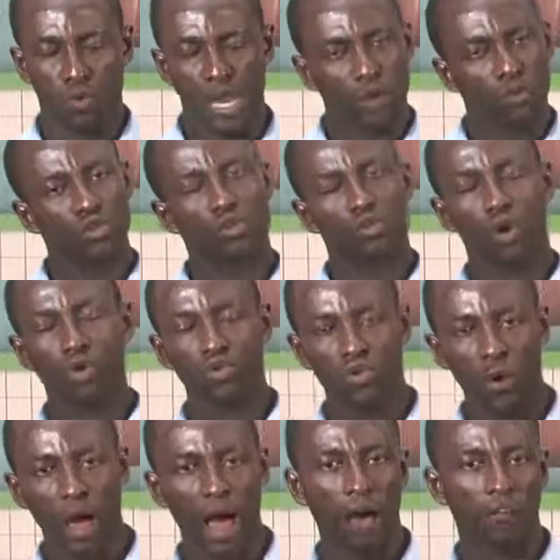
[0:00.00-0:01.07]
that we should
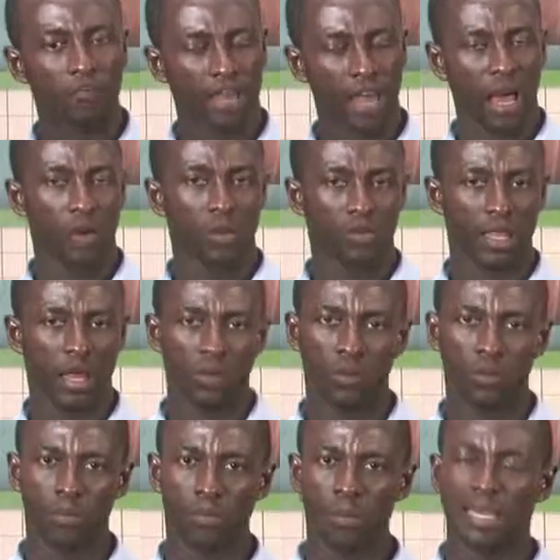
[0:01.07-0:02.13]
also have now that
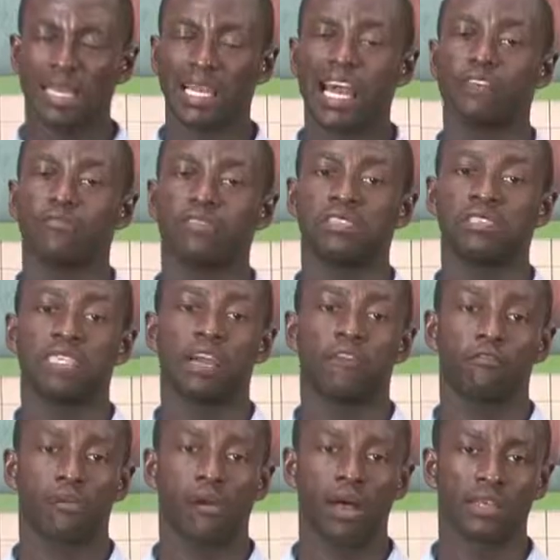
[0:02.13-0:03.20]
will make life easier
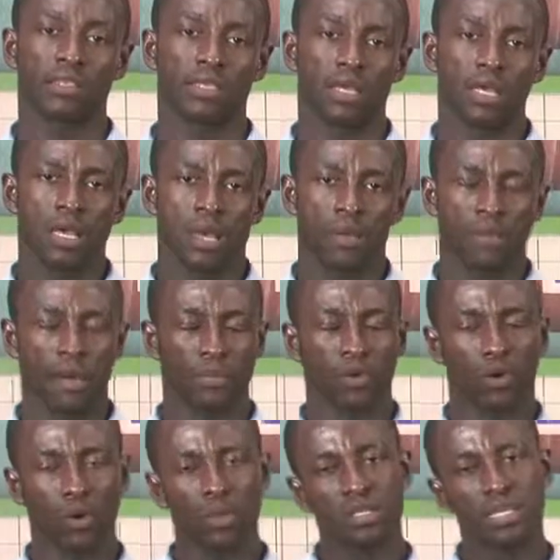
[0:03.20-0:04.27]
for us. But
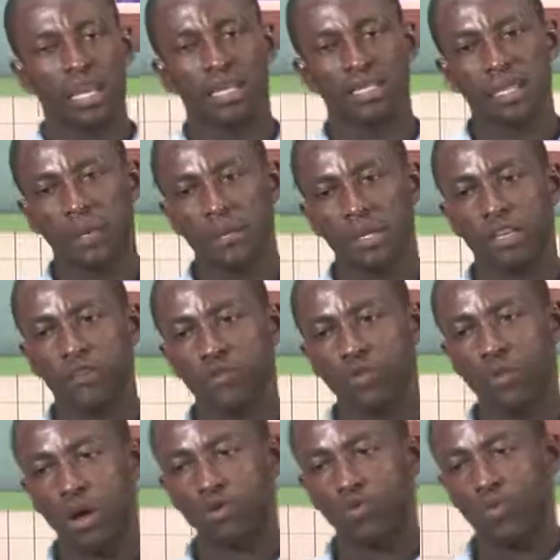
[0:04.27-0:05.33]
because there are some
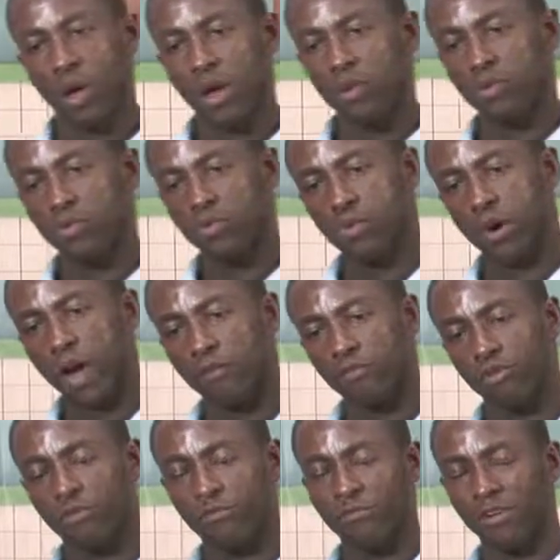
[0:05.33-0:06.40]
individuals who, are, who have
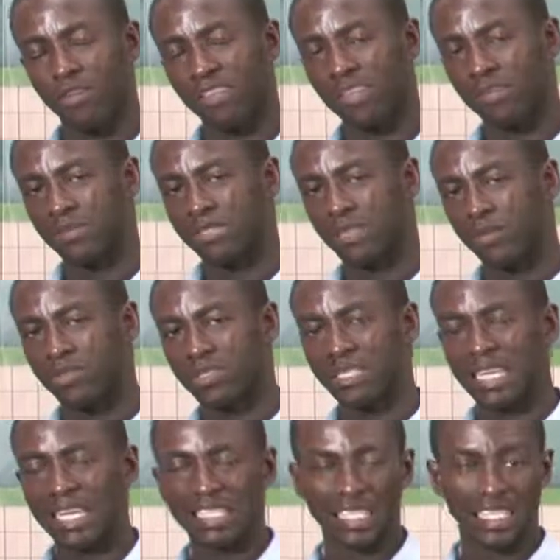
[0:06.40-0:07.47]
not found themselves
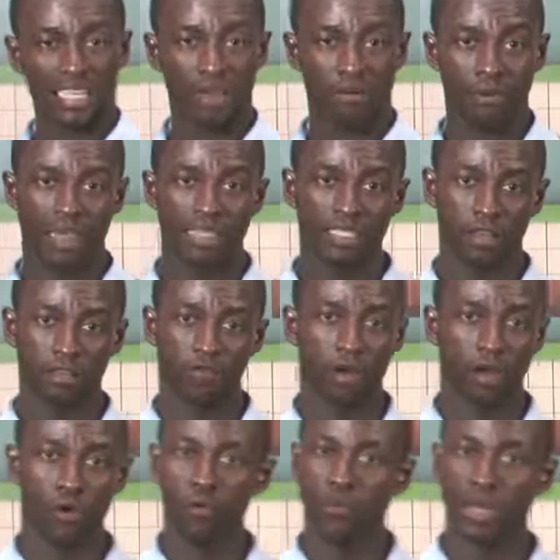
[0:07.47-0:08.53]
yet in the right
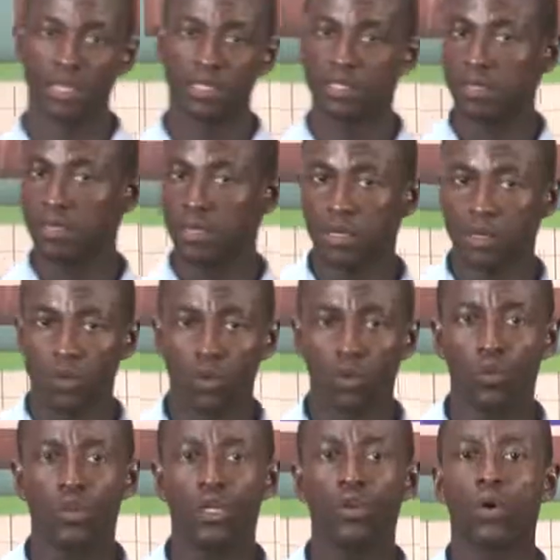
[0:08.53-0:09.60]
environment,
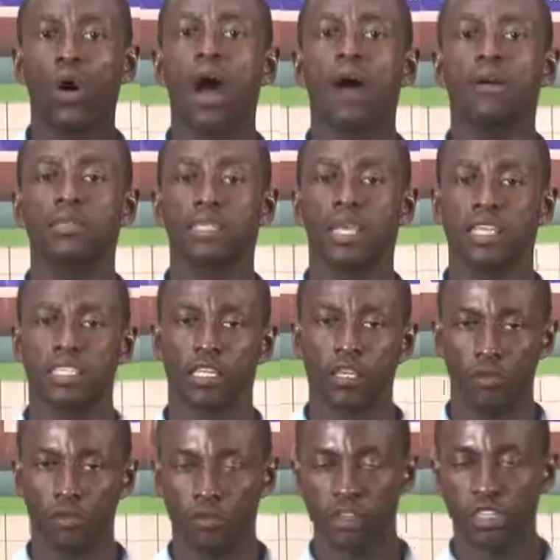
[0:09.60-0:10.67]
we don't have such
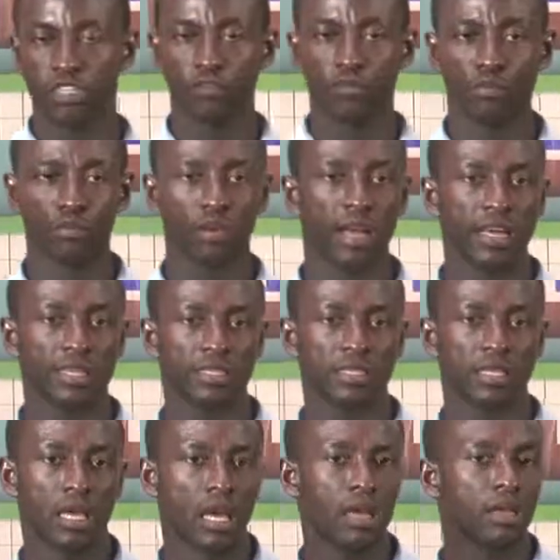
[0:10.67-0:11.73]
innovative
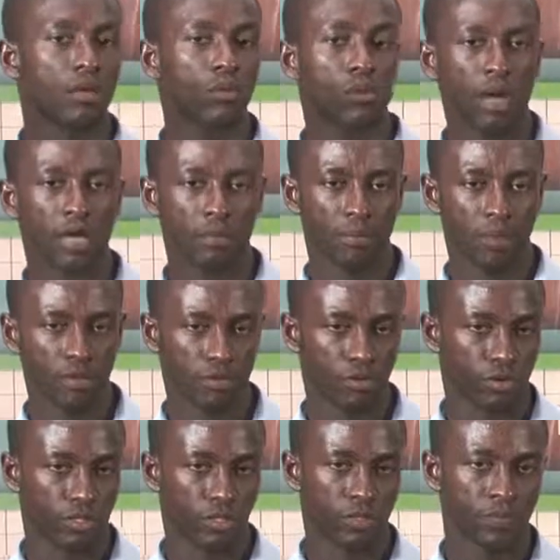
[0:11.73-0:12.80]
products and then work
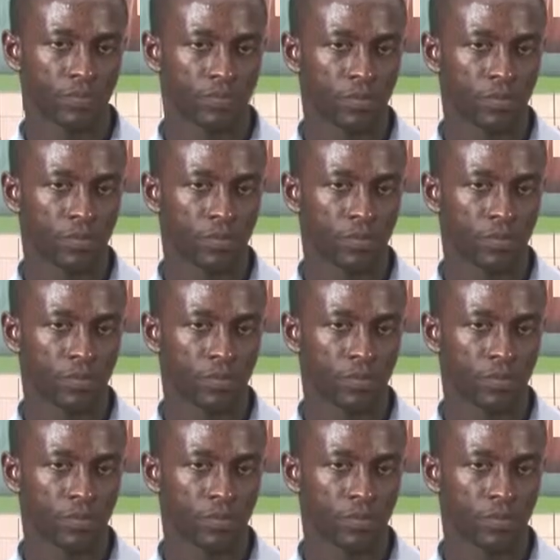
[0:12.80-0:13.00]
methods.